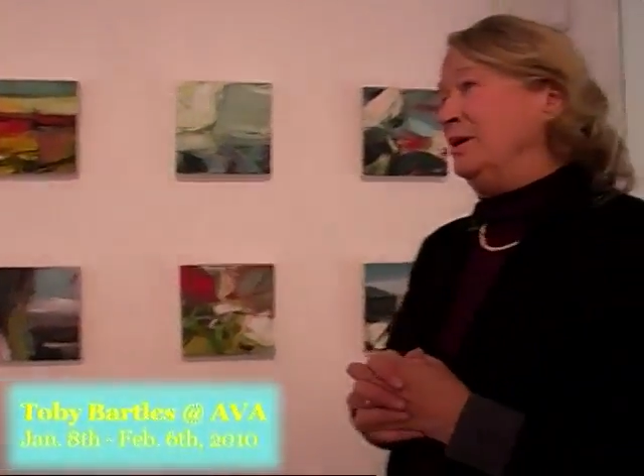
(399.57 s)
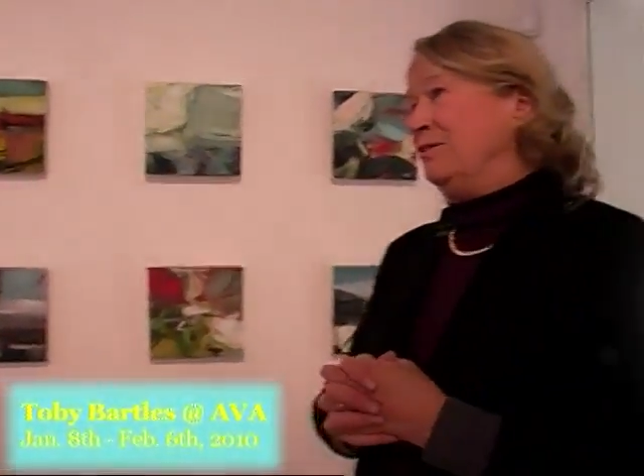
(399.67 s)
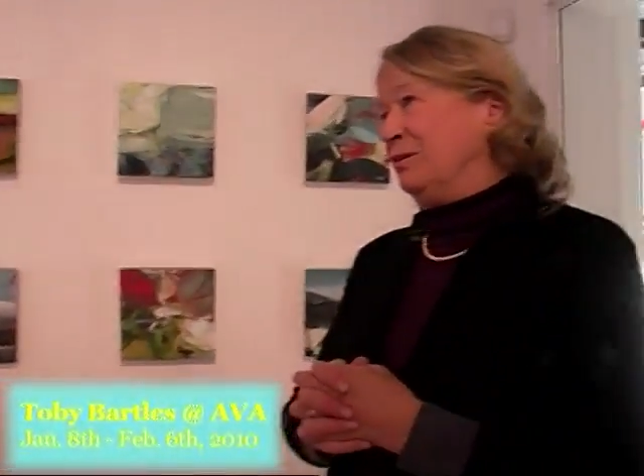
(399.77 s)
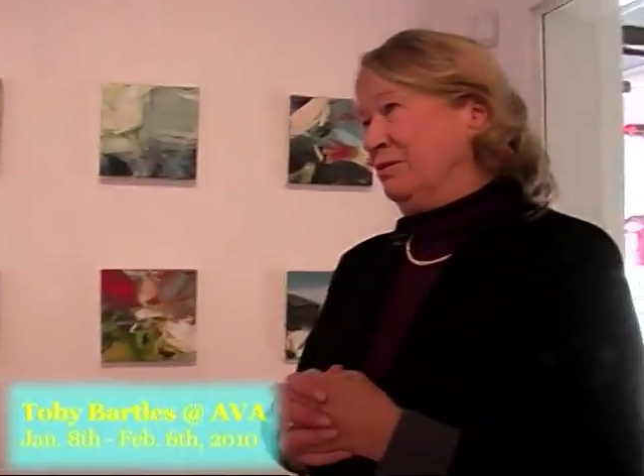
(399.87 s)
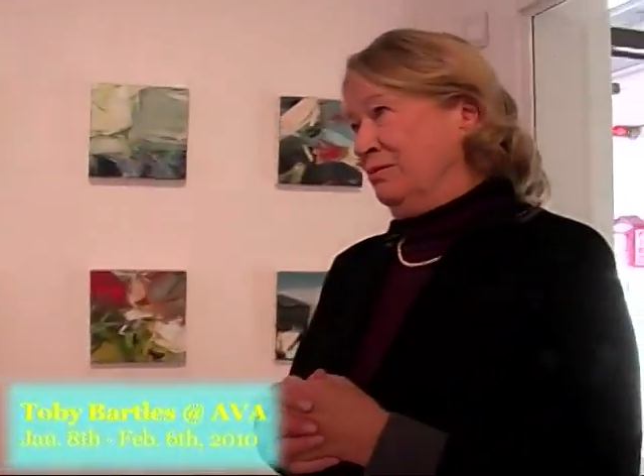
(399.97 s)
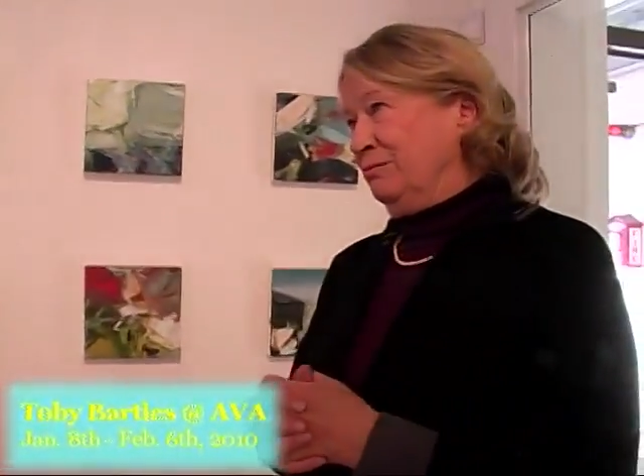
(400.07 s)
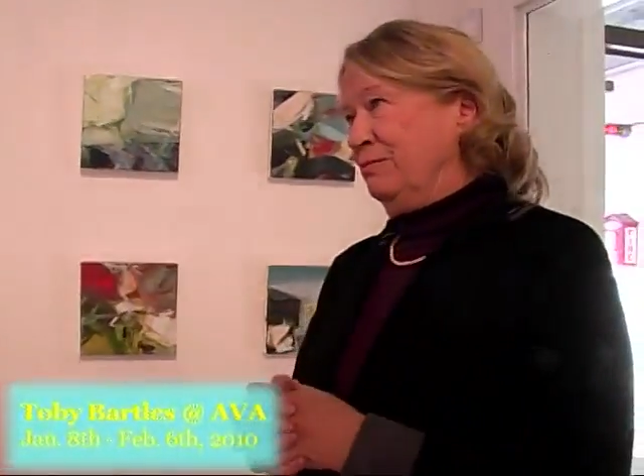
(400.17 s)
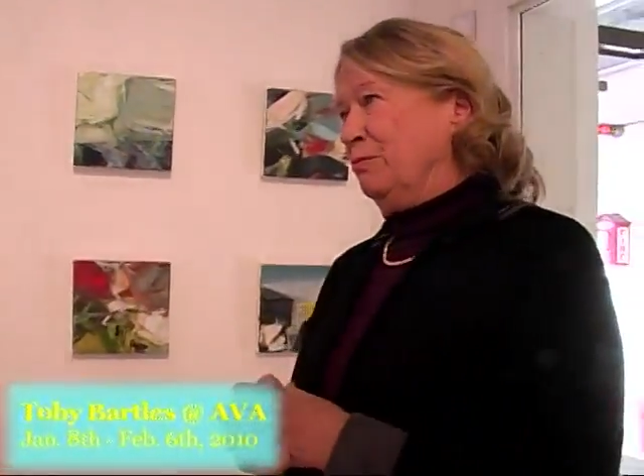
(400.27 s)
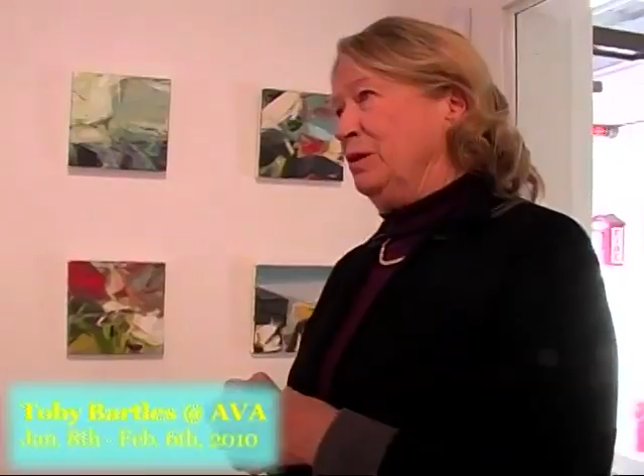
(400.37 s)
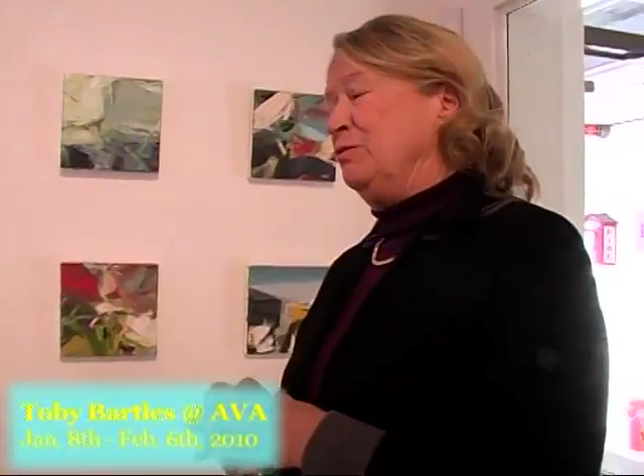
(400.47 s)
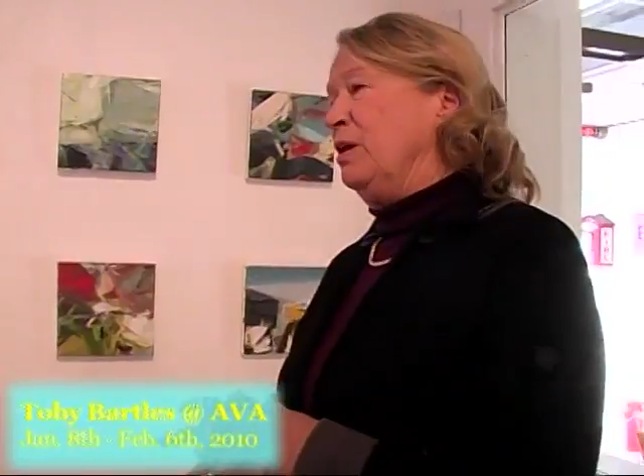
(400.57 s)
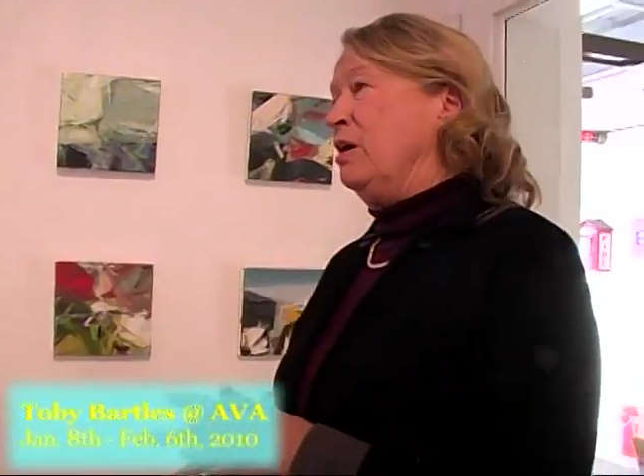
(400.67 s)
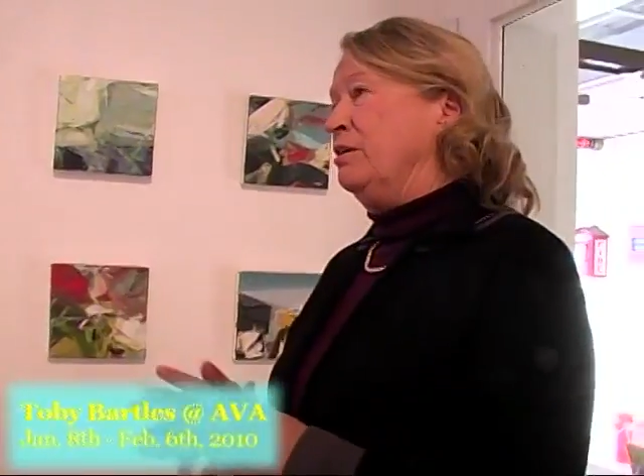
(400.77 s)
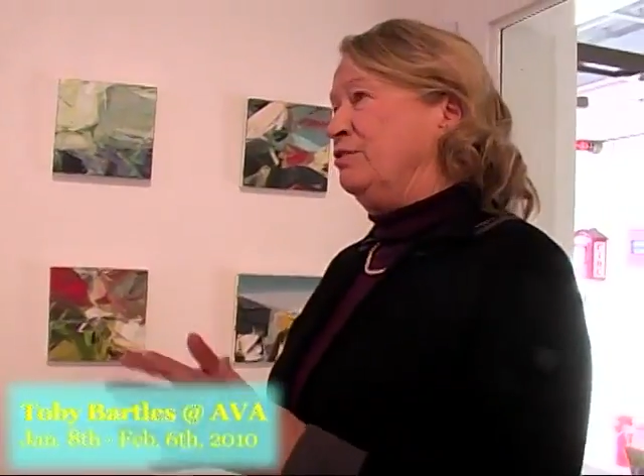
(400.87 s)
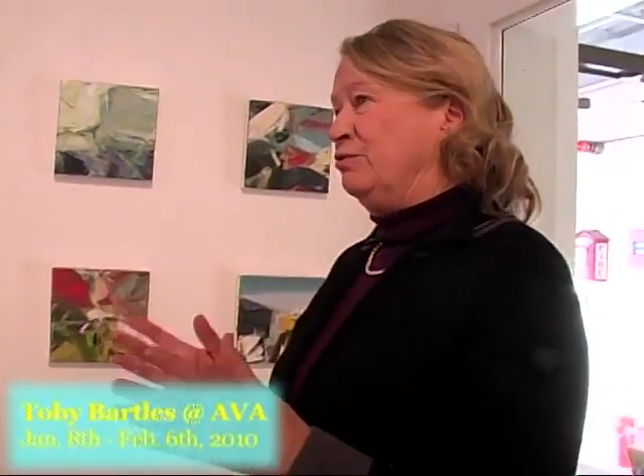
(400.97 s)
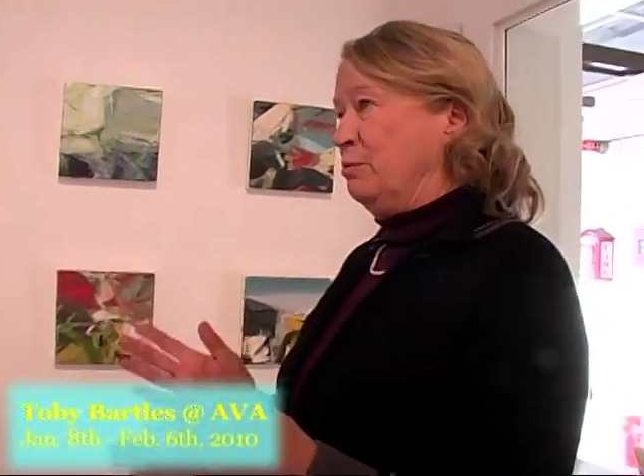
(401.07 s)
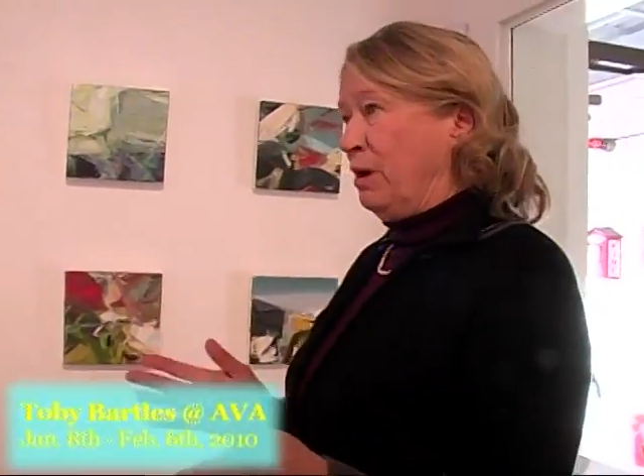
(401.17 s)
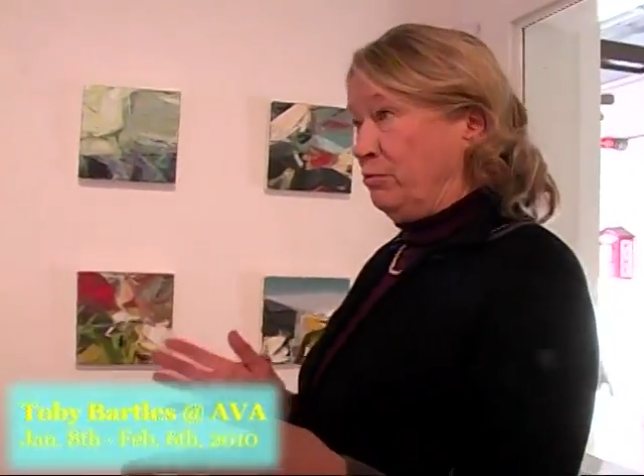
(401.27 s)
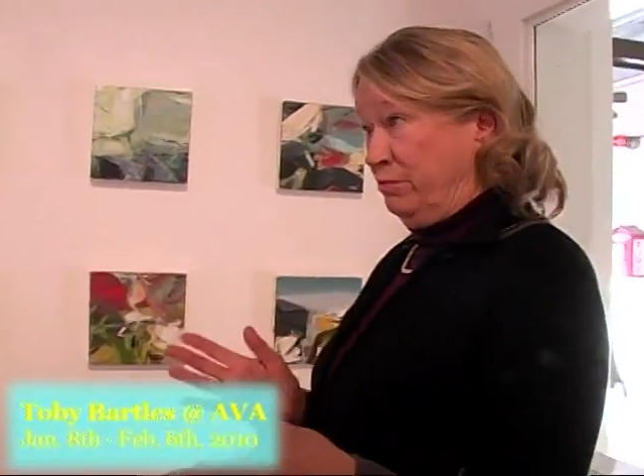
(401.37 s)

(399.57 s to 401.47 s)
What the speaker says: another wonderful artist from our